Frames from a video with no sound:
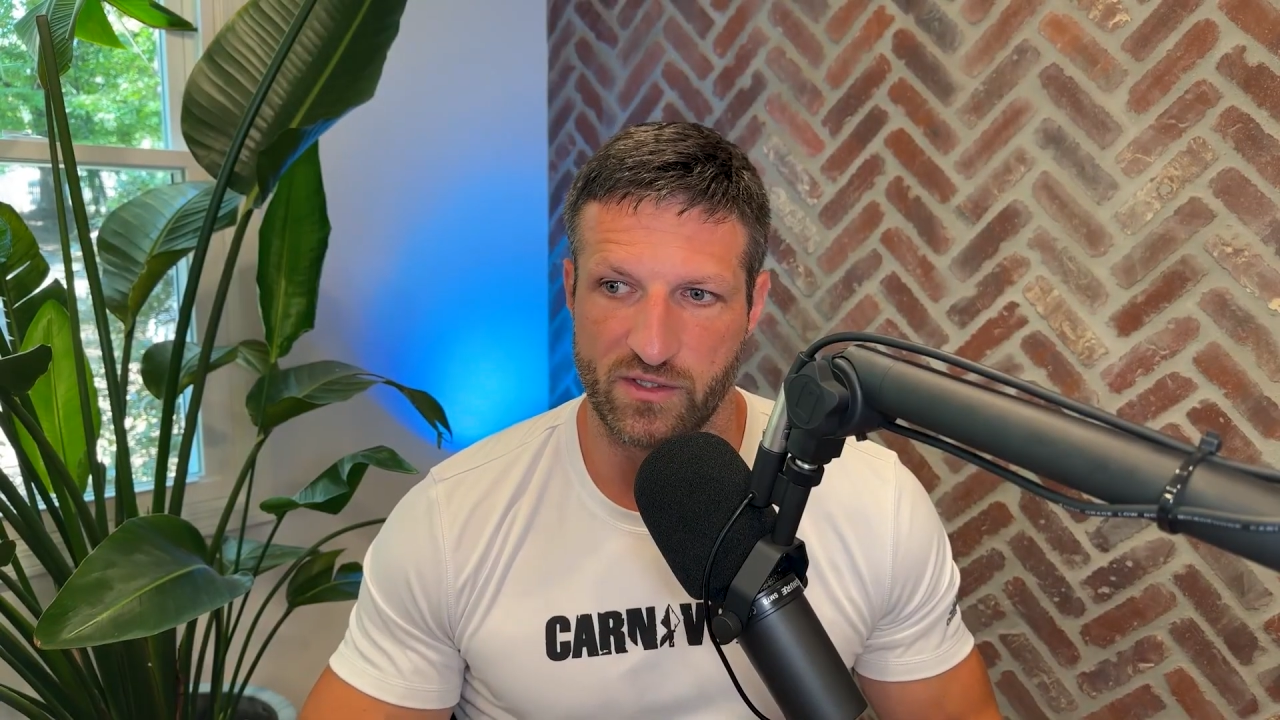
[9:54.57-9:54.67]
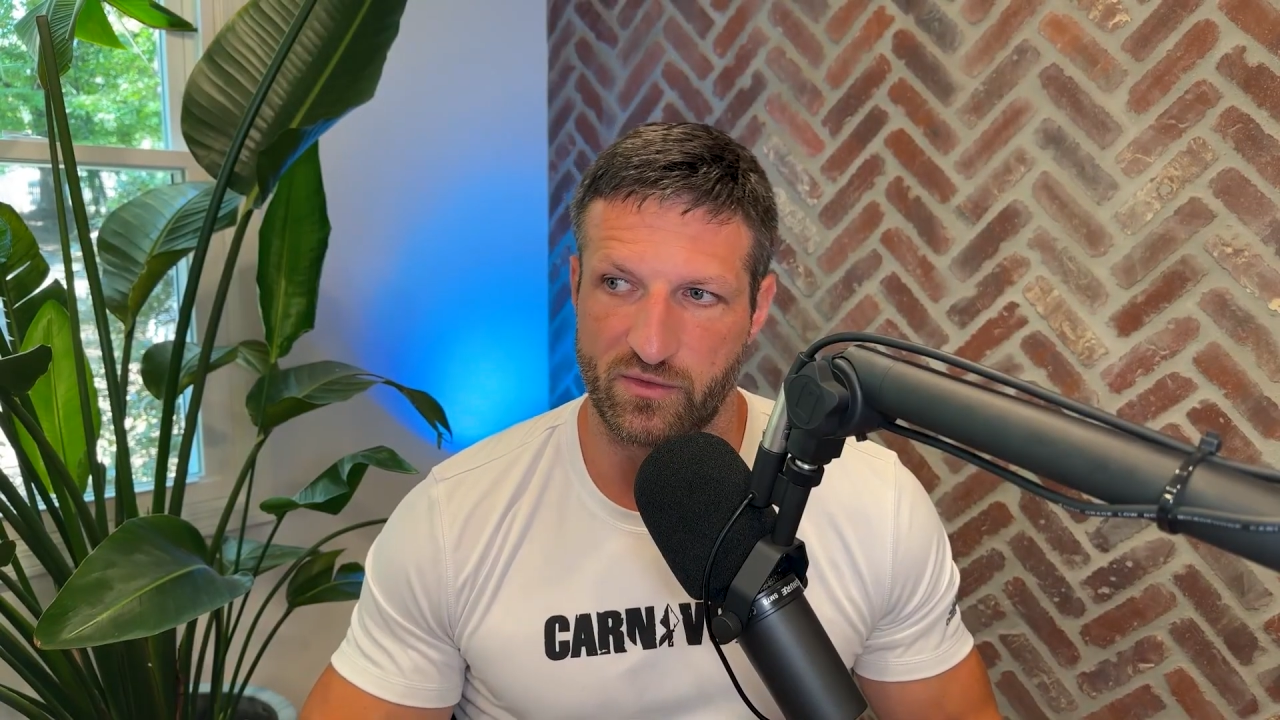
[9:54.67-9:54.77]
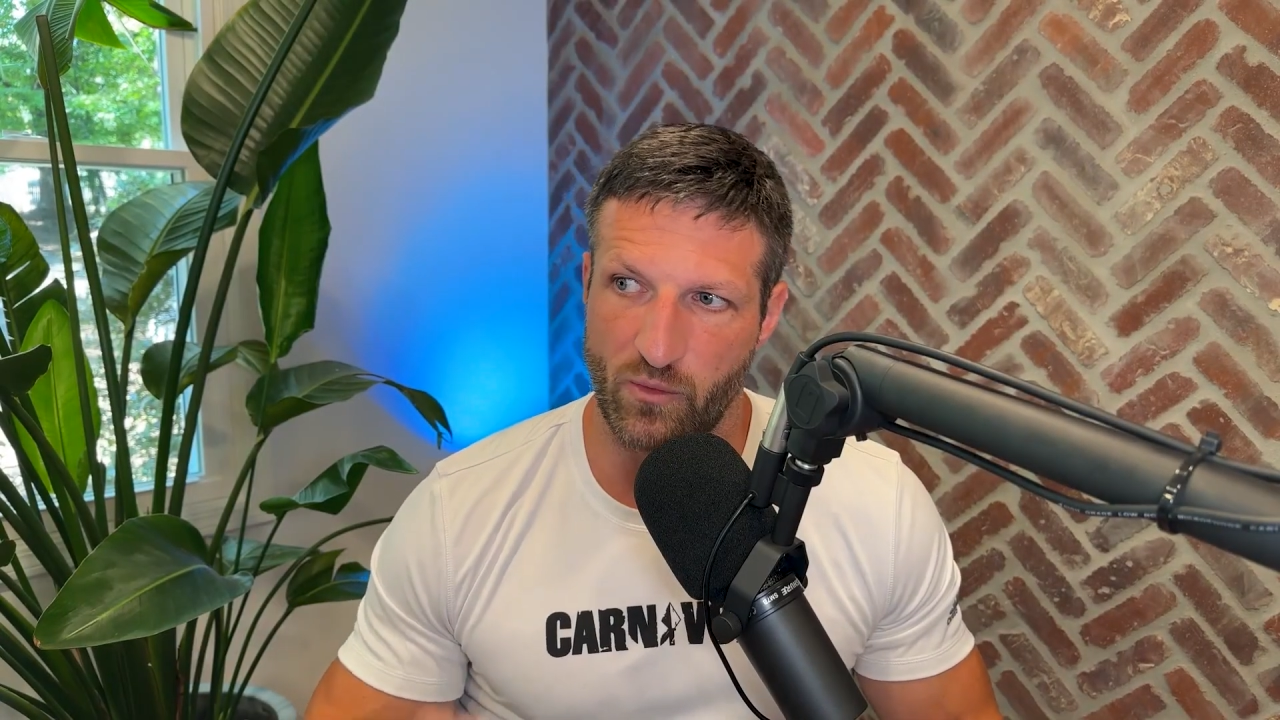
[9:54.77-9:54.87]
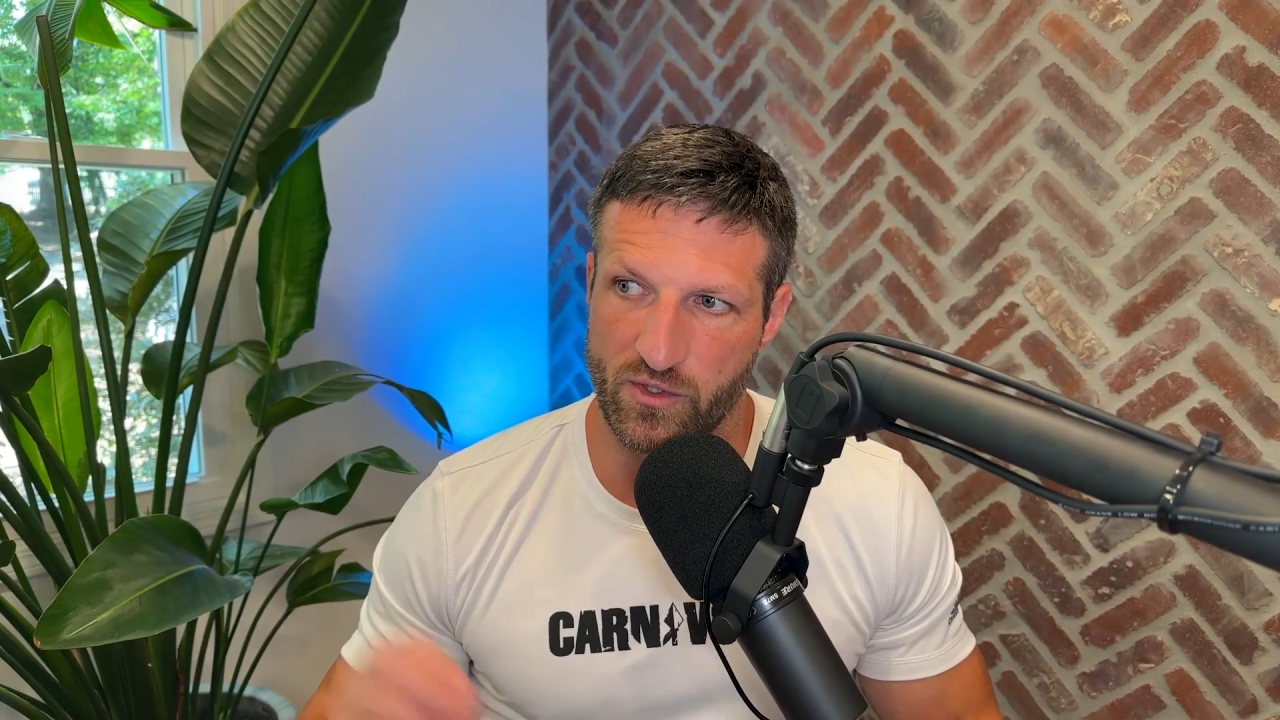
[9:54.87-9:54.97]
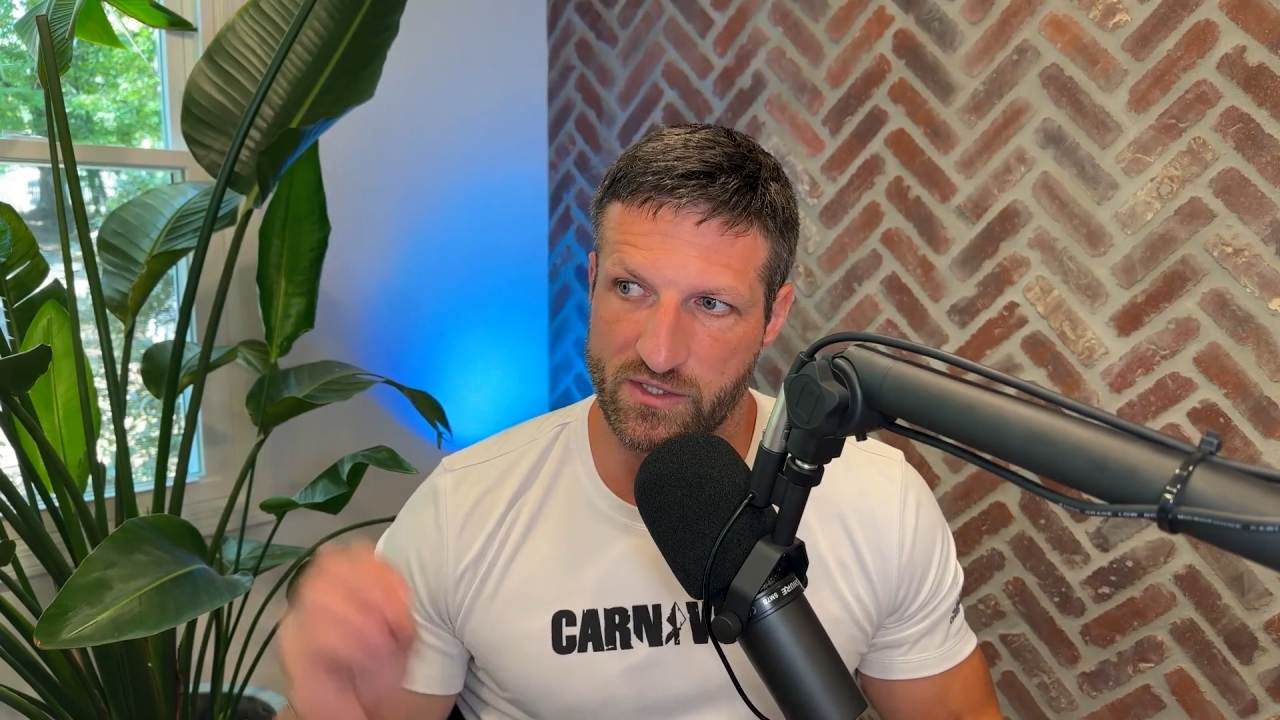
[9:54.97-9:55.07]

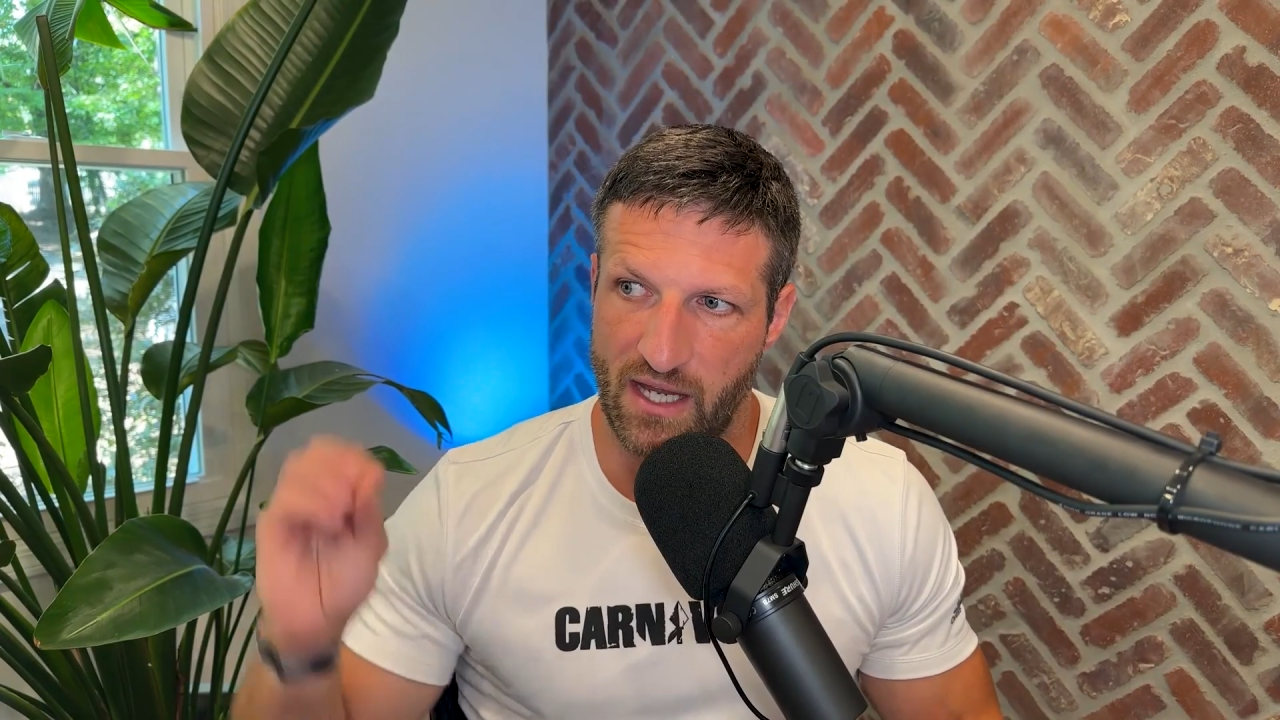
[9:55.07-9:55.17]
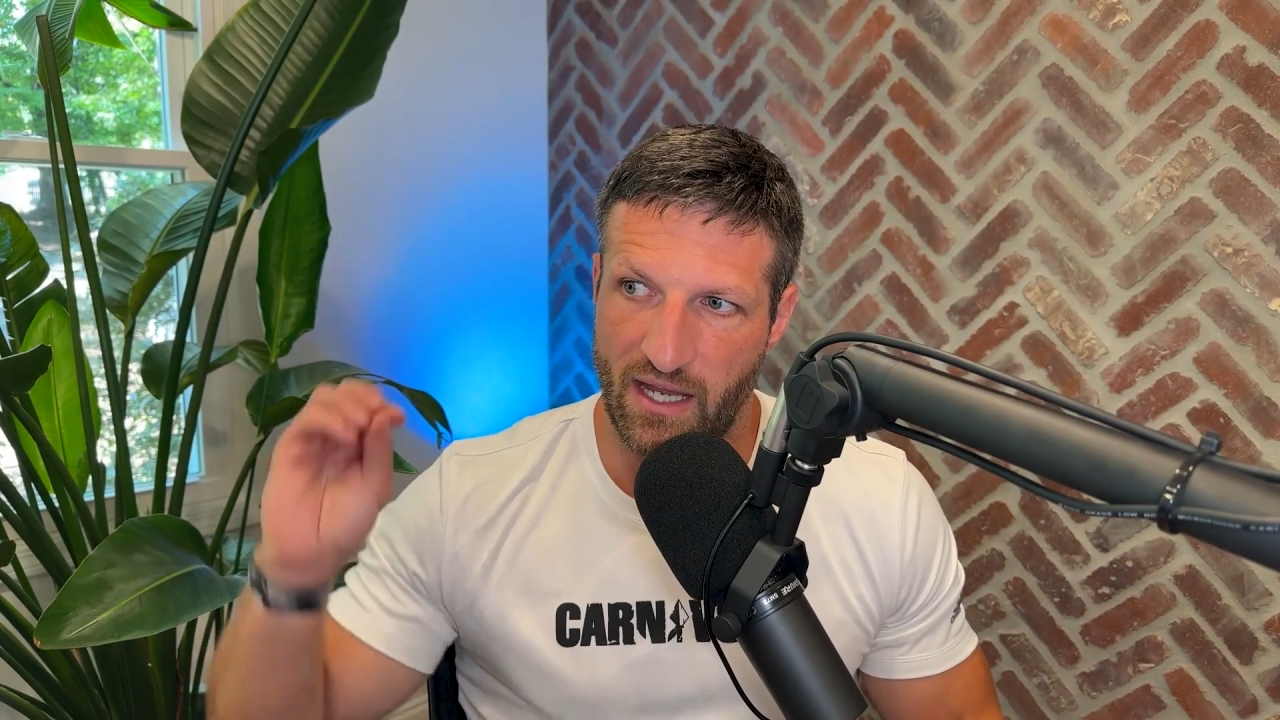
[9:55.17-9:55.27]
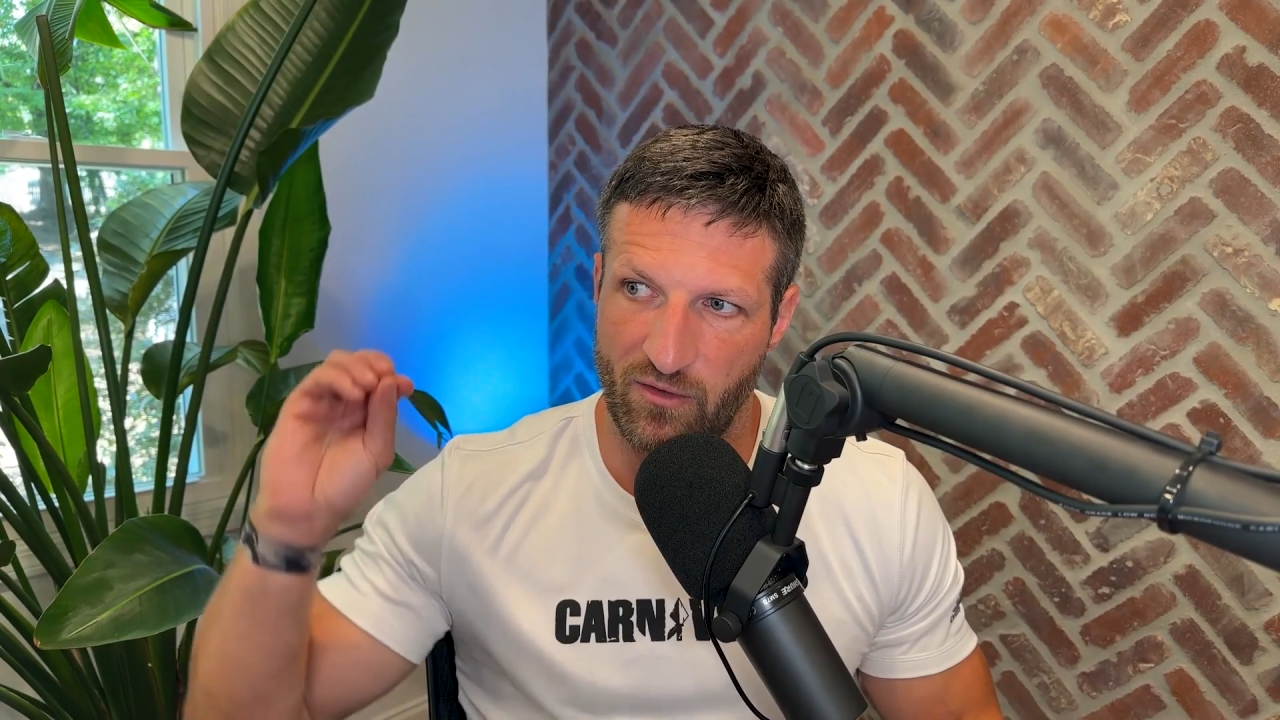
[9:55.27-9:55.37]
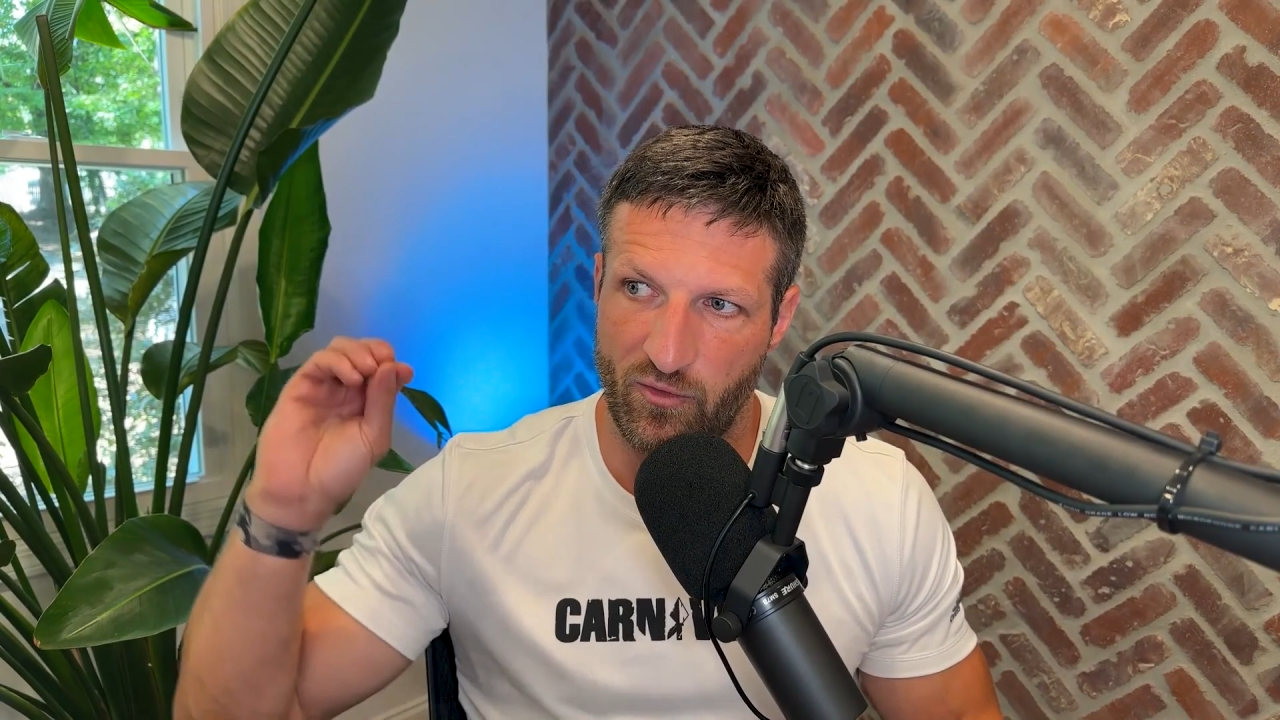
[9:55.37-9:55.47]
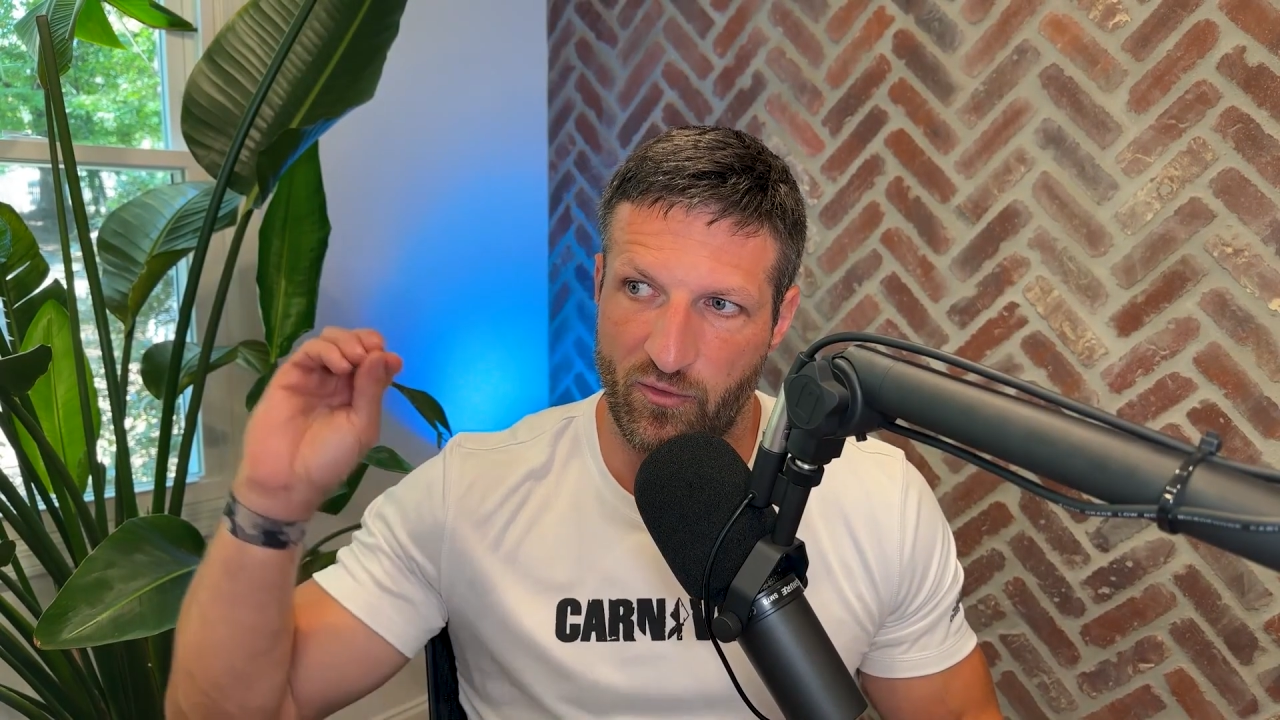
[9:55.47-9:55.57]
if there was a hen